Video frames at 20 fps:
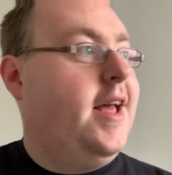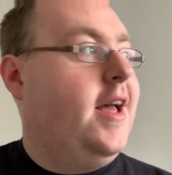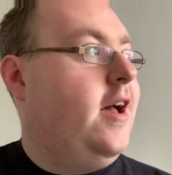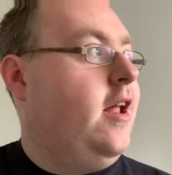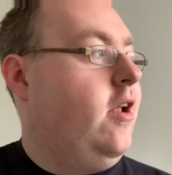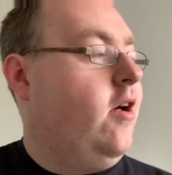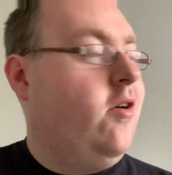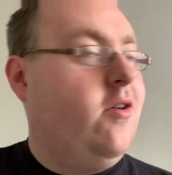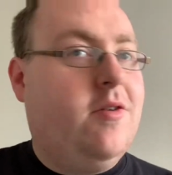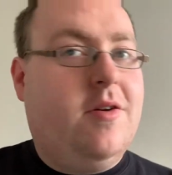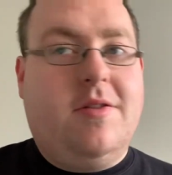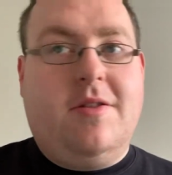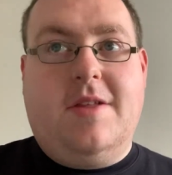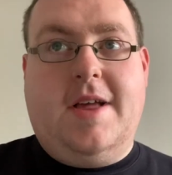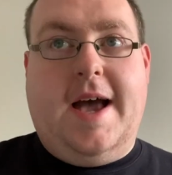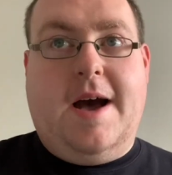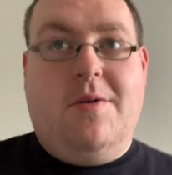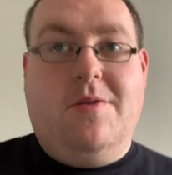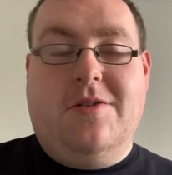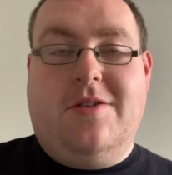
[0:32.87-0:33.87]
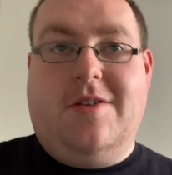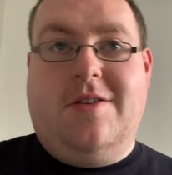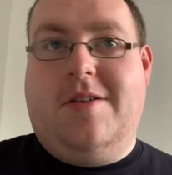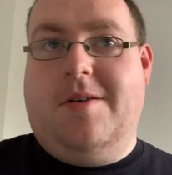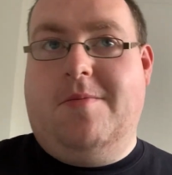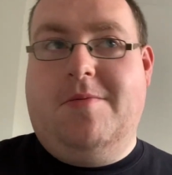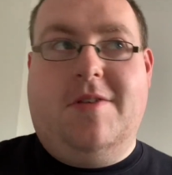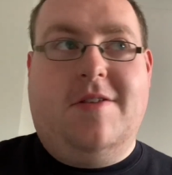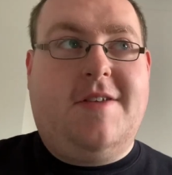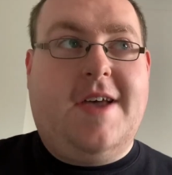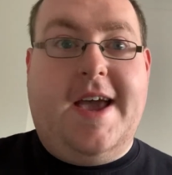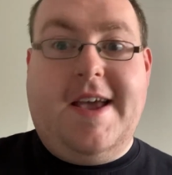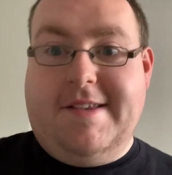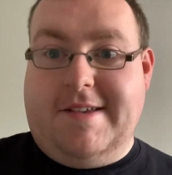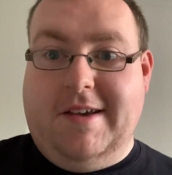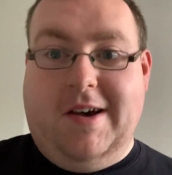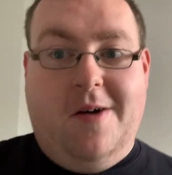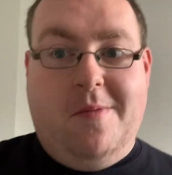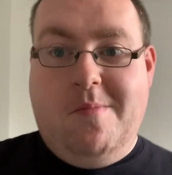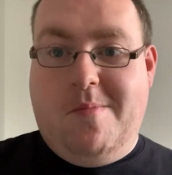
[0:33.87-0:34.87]
a long hours, the day
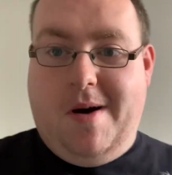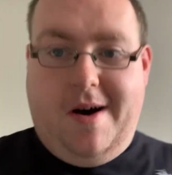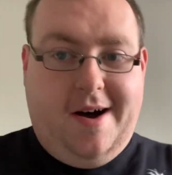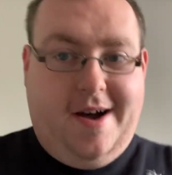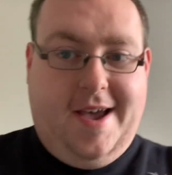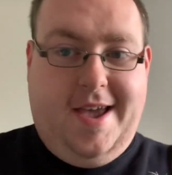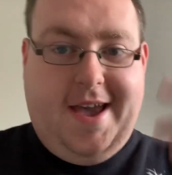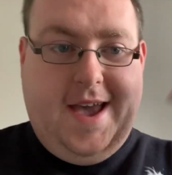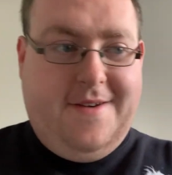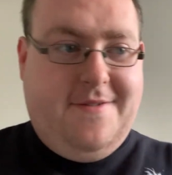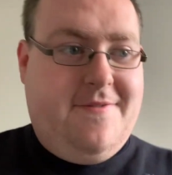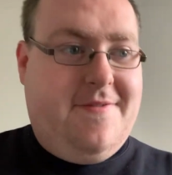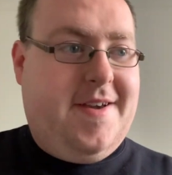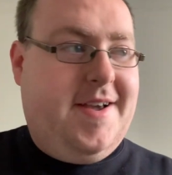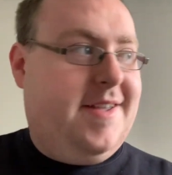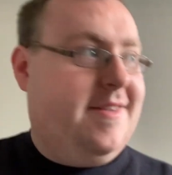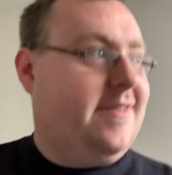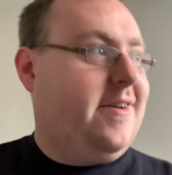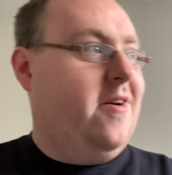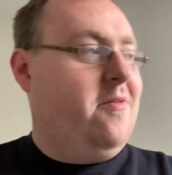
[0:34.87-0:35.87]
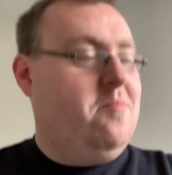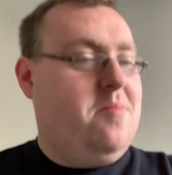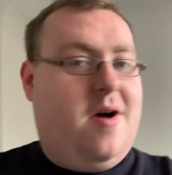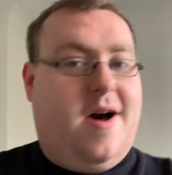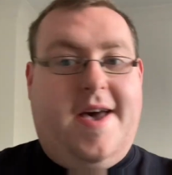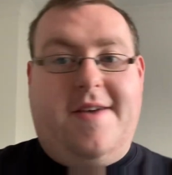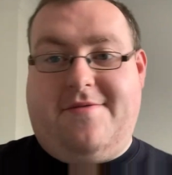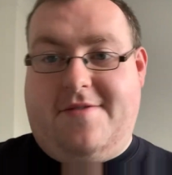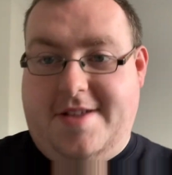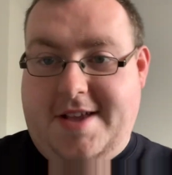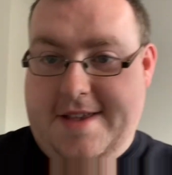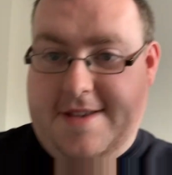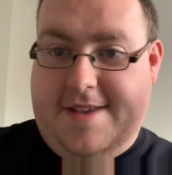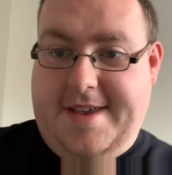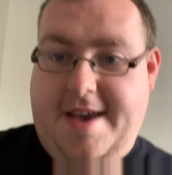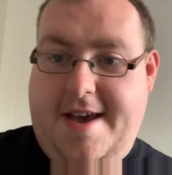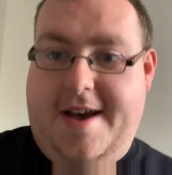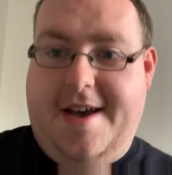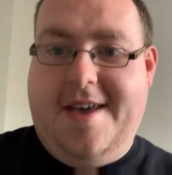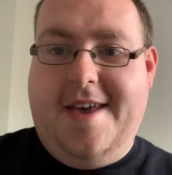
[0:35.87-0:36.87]
has gone by, everything's gone by for this
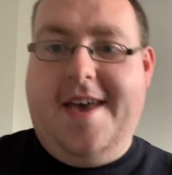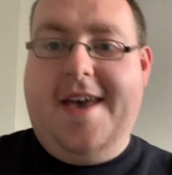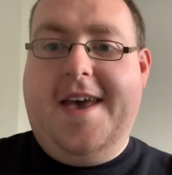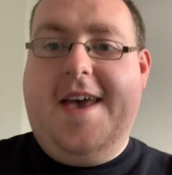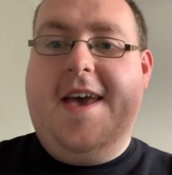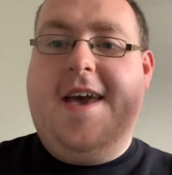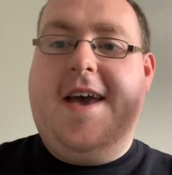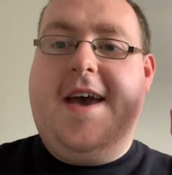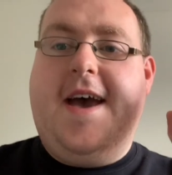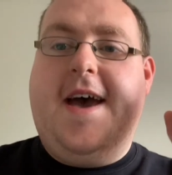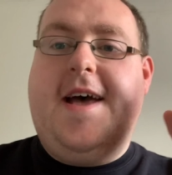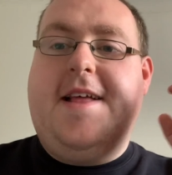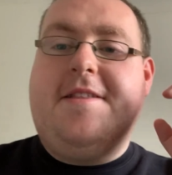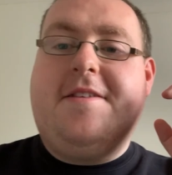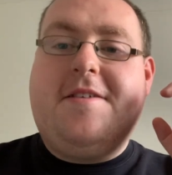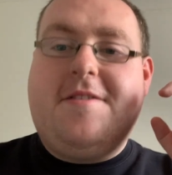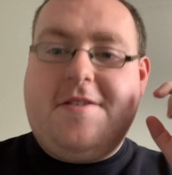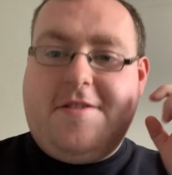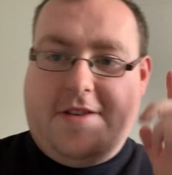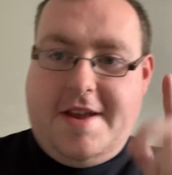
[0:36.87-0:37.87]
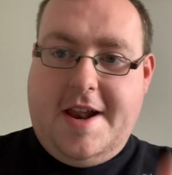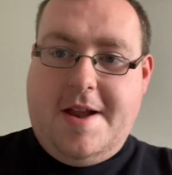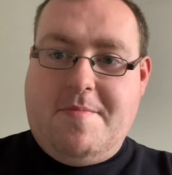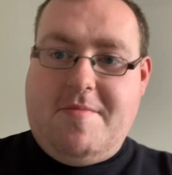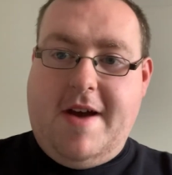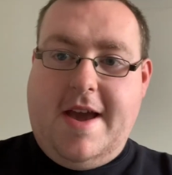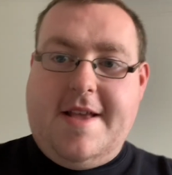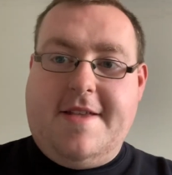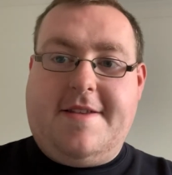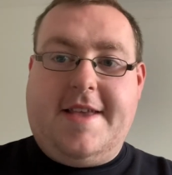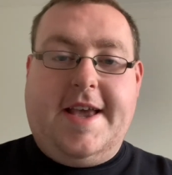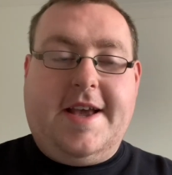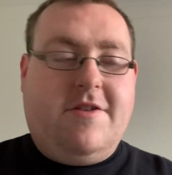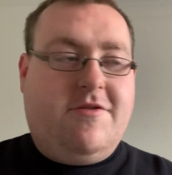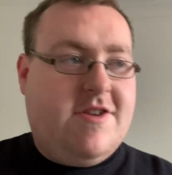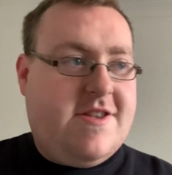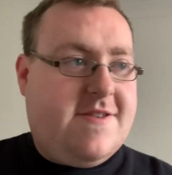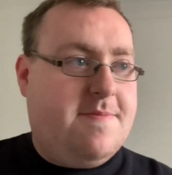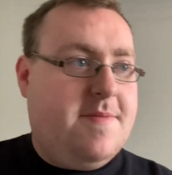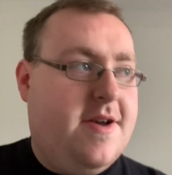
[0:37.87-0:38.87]
year, and celebrating
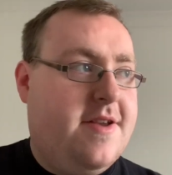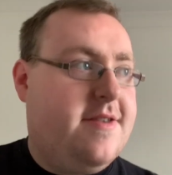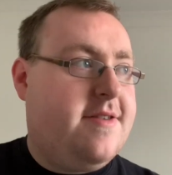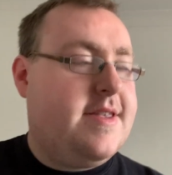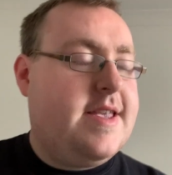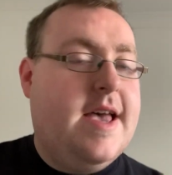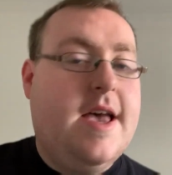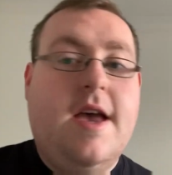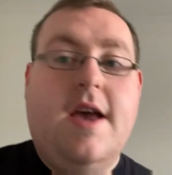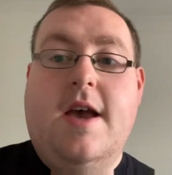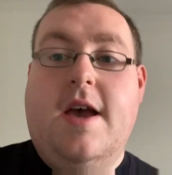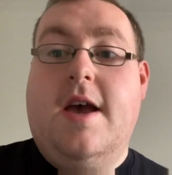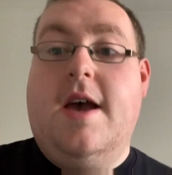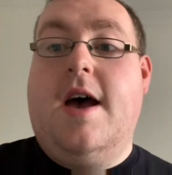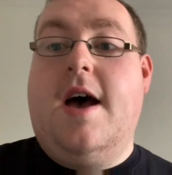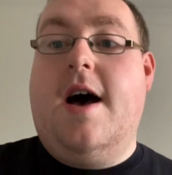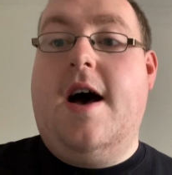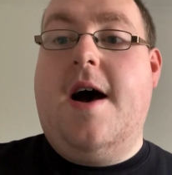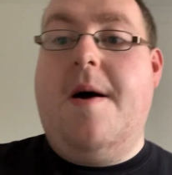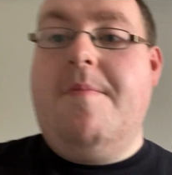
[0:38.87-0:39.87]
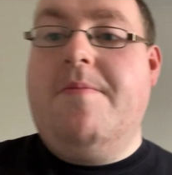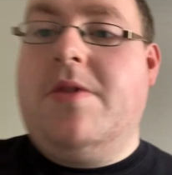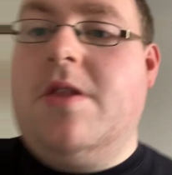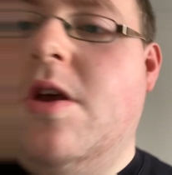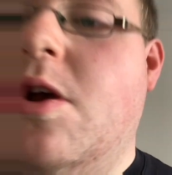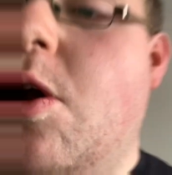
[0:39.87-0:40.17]
Christmas. It's